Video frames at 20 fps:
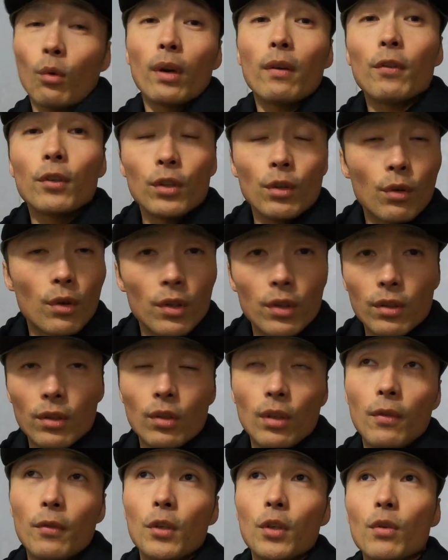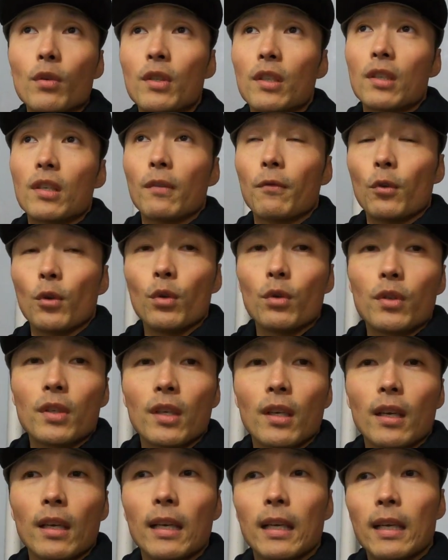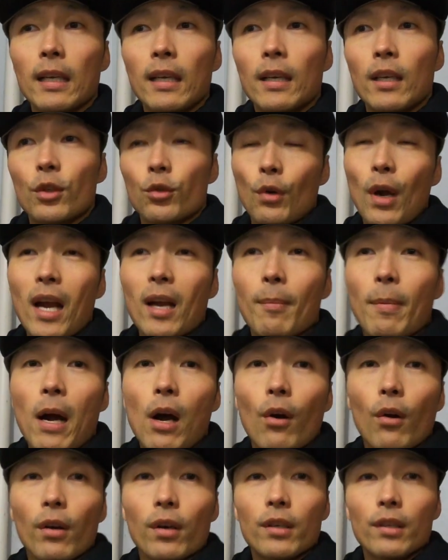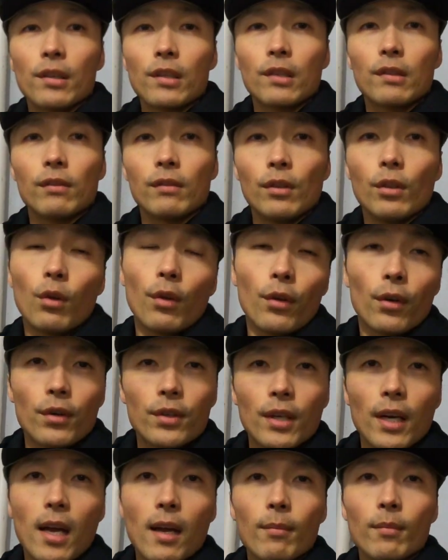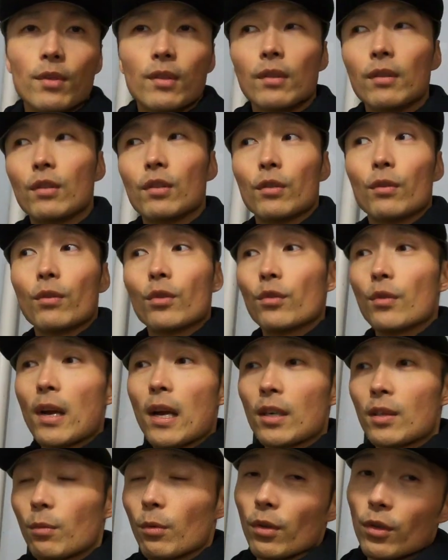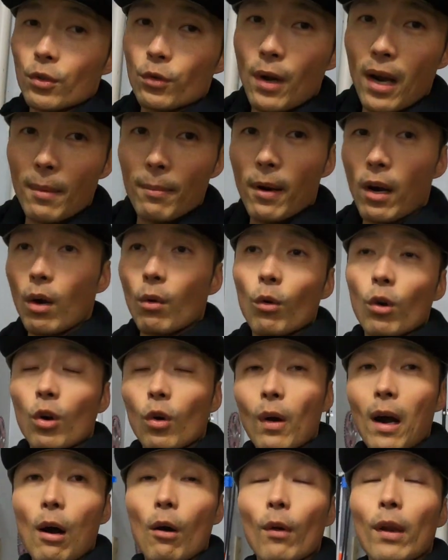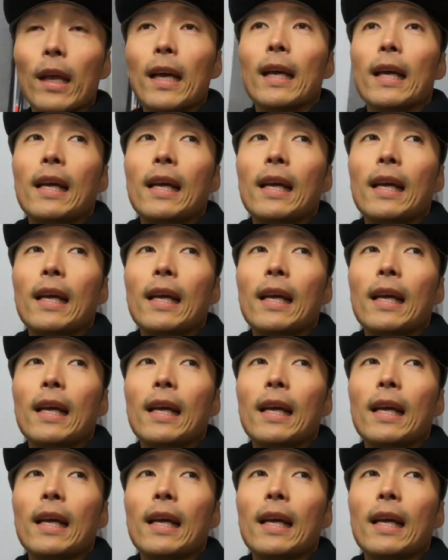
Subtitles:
or even you could even use this if you're using track power, because, you know, there are times in certain tracks where the track power will go out.